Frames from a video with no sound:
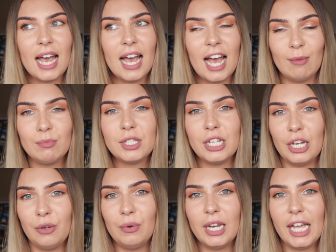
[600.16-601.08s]

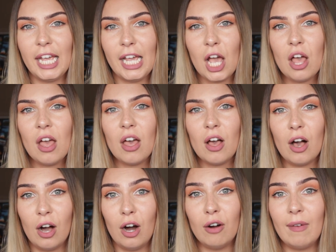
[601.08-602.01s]
absolutely
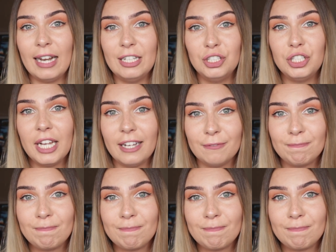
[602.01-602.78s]
heart-wrenching.